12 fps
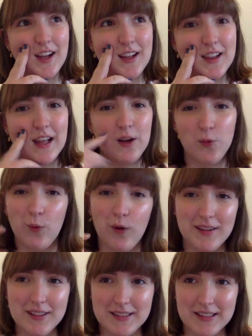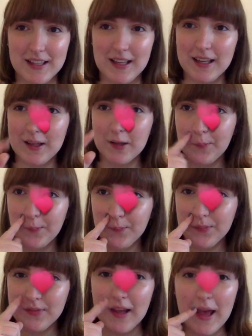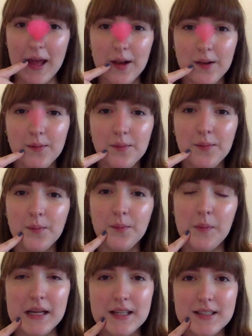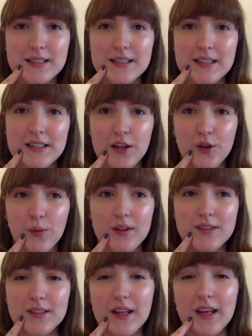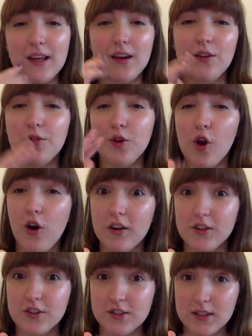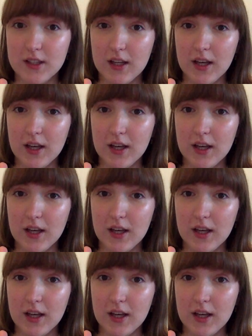Like, one is in like 10 minutes and the other one's in like a few hours.